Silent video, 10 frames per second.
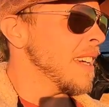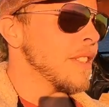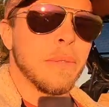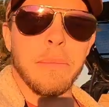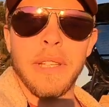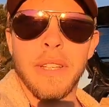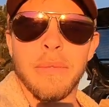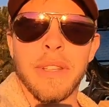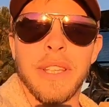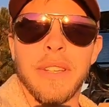it took me a
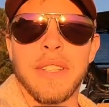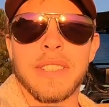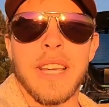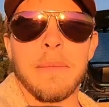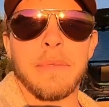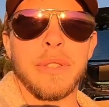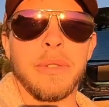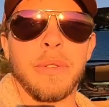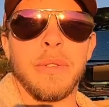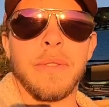really long time
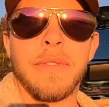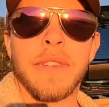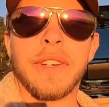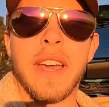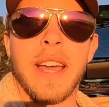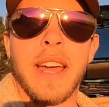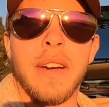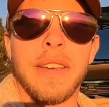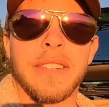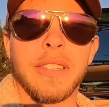to figure that
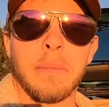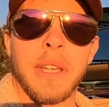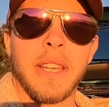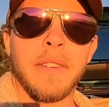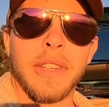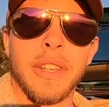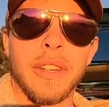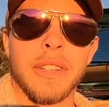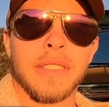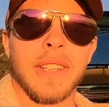out, and it took me
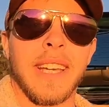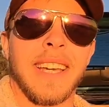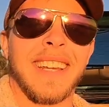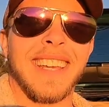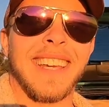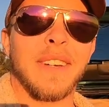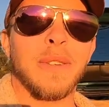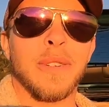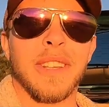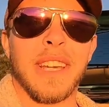years and a
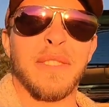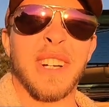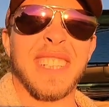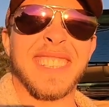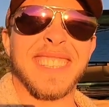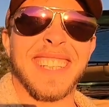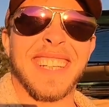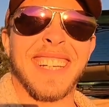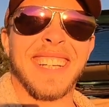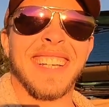quarter-life crisis
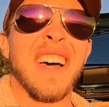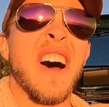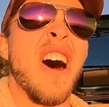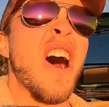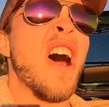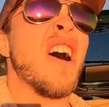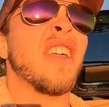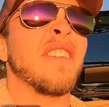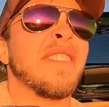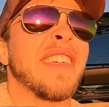and
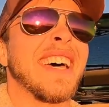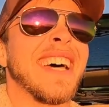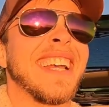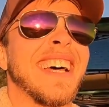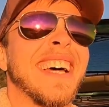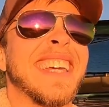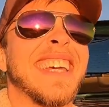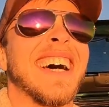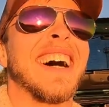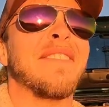all of that
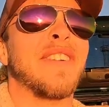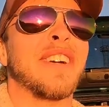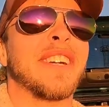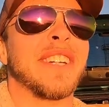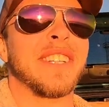very